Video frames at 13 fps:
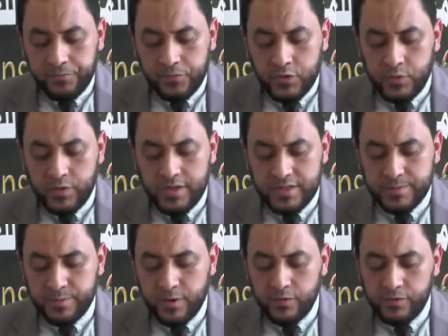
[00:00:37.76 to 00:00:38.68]
to his
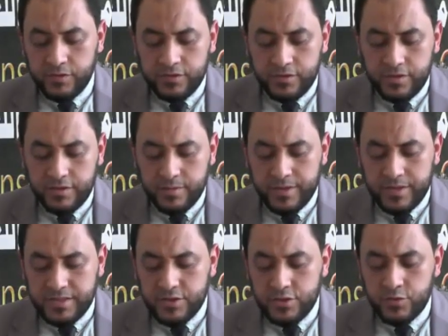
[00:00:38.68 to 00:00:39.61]
Prophet, the
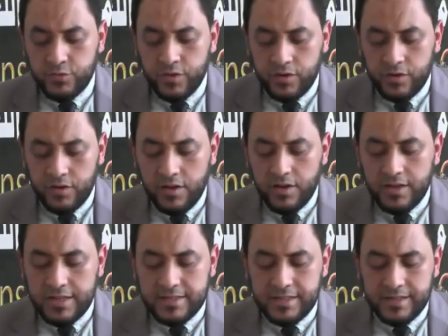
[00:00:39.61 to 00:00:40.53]
Messenger of Allah
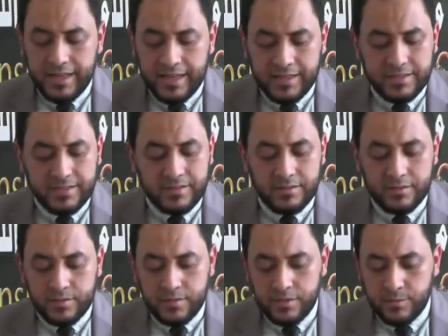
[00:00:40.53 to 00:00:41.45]
is an
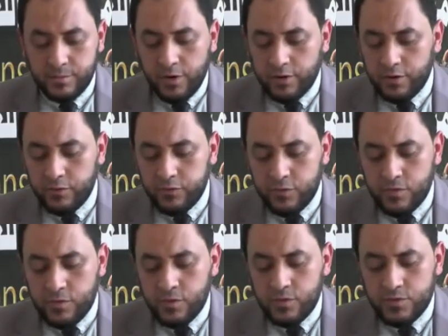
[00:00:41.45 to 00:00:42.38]
excellent model for
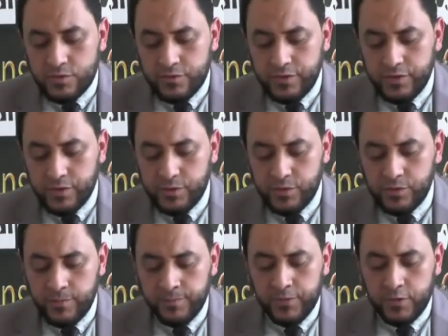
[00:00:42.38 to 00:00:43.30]
those of you
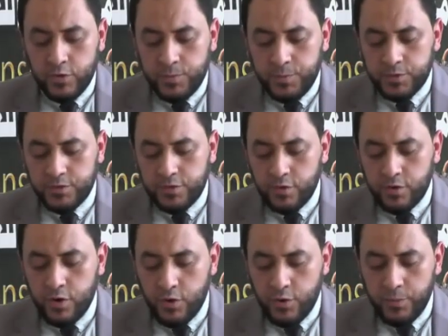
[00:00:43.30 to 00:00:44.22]
who put your
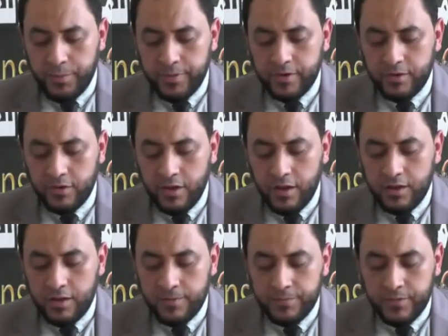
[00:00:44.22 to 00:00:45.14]
hope in
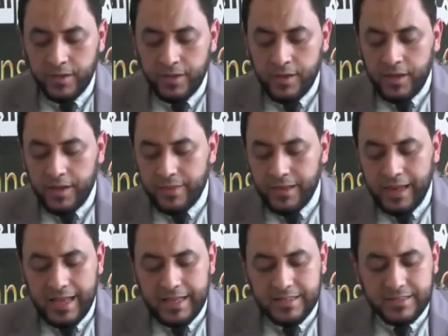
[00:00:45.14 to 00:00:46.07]
Allah and the
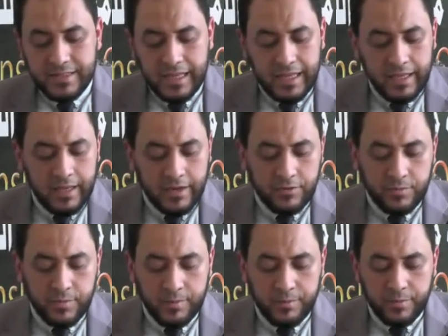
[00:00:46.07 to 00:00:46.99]
last day and
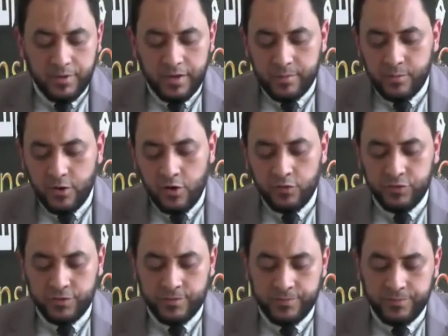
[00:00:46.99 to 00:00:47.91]
remember him
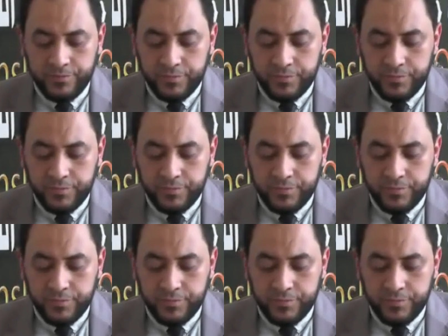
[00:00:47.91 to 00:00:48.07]
often.